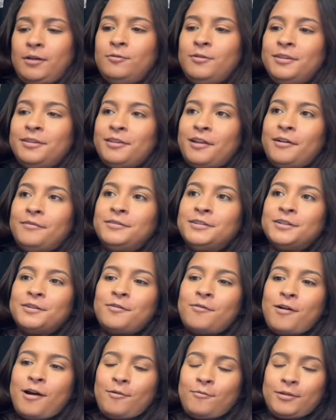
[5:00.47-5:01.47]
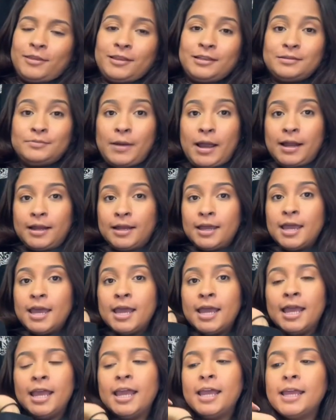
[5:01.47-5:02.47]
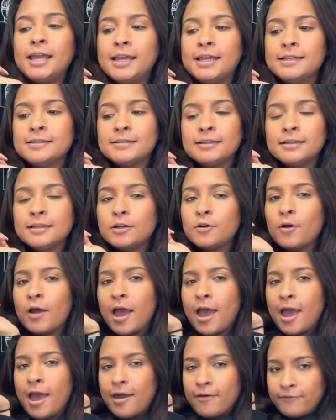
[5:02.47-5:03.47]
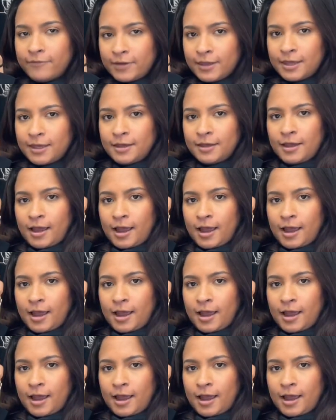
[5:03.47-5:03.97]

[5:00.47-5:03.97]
would love to go out with this bag. It is a little heavy.